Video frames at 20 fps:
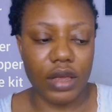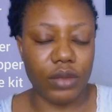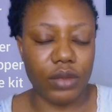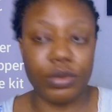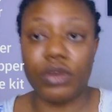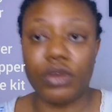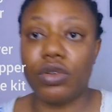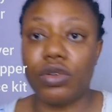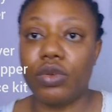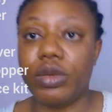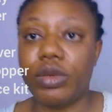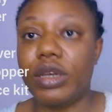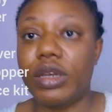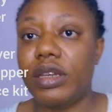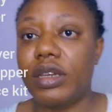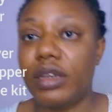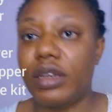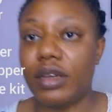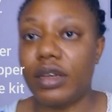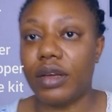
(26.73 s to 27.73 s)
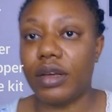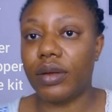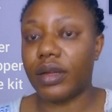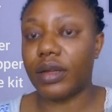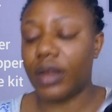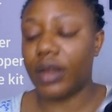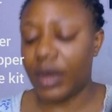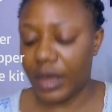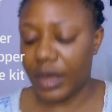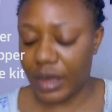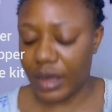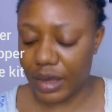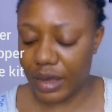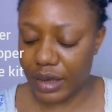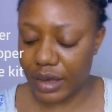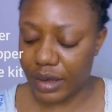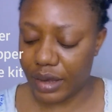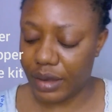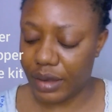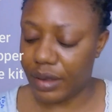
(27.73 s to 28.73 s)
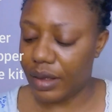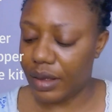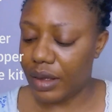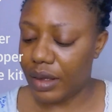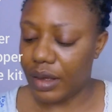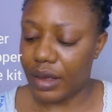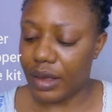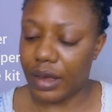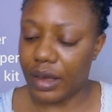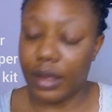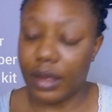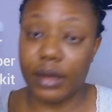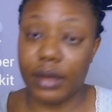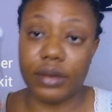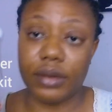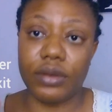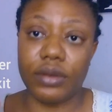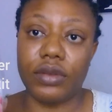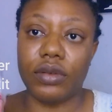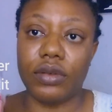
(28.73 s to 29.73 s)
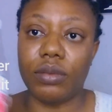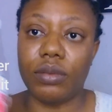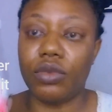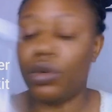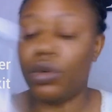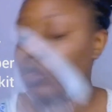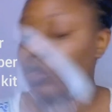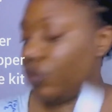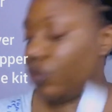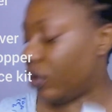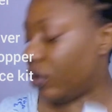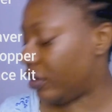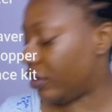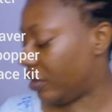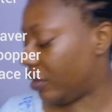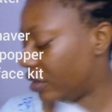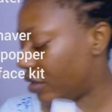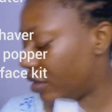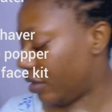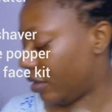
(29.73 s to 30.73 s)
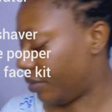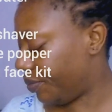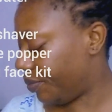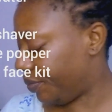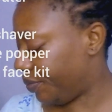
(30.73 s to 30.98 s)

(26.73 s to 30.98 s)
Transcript: so we're needing our clay and rose water,